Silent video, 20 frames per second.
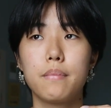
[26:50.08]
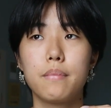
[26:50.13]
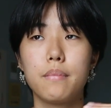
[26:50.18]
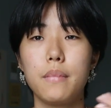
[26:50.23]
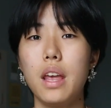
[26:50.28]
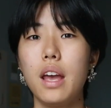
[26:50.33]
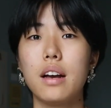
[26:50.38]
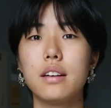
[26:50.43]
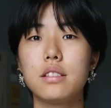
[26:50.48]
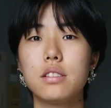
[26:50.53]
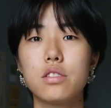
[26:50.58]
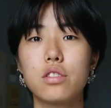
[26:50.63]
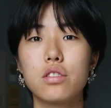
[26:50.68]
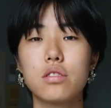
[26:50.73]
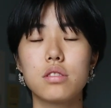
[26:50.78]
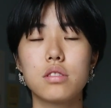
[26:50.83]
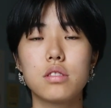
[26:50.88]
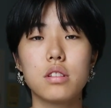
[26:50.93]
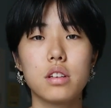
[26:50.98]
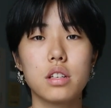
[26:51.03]

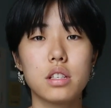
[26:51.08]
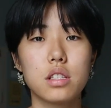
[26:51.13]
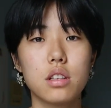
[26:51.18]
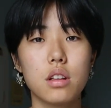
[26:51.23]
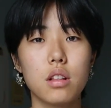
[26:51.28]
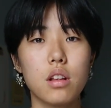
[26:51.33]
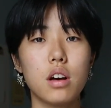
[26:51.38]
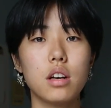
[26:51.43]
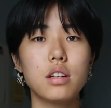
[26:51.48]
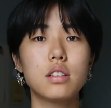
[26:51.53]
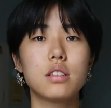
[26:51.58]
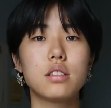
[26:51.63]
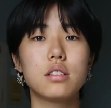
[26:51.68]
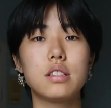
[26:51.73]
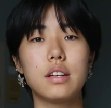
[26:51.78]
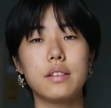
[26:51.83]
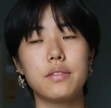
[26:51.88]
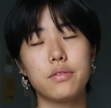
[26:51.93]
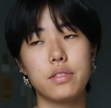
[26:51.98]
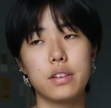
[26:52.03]
it's a lot
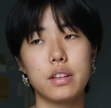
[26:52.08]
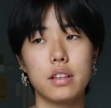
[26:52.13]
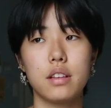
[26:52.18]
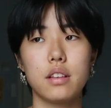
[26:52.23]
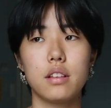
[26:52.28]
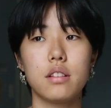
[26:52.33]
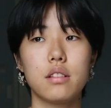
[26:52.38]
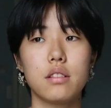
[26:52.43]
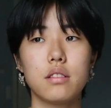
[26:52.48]
different